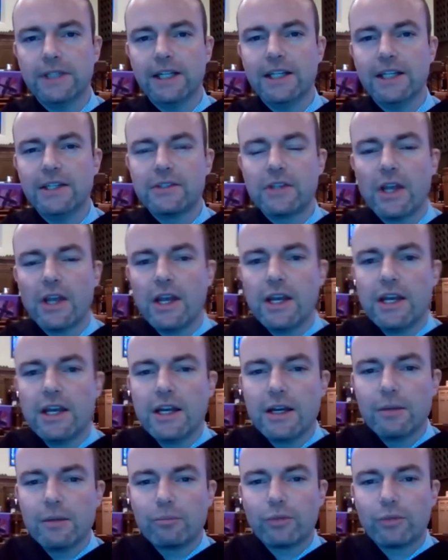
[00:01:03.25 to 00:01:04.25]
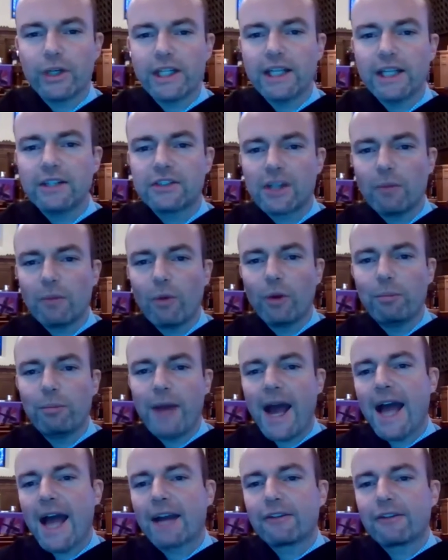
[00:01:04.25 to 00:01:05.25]
It is bringing
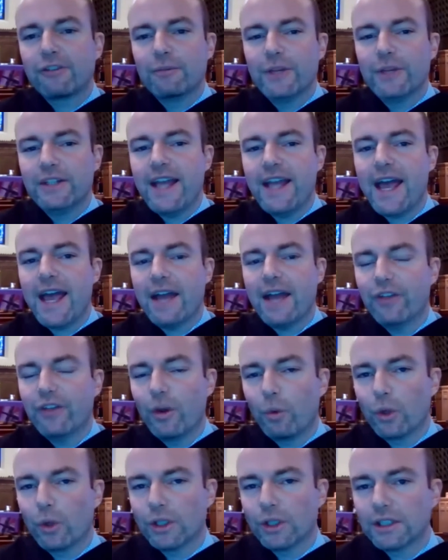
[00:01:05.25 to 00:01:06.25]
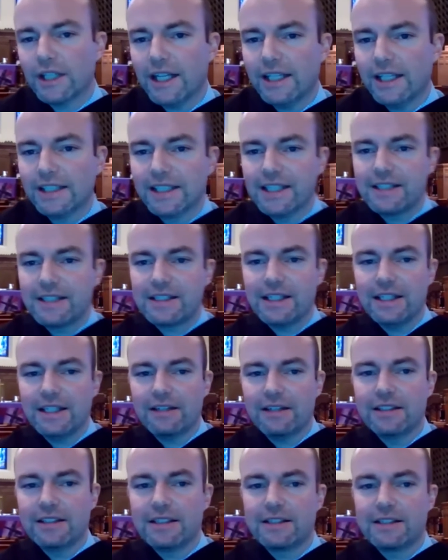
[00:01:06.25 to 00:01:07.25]
someone back from the dead that will
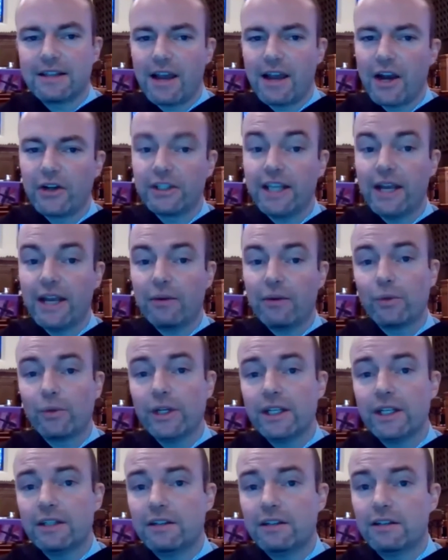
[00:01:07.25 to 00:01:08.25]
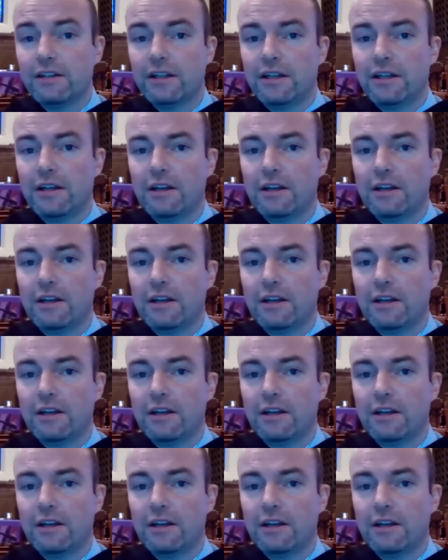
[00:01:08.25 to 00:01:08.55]
elicit the desire to get rid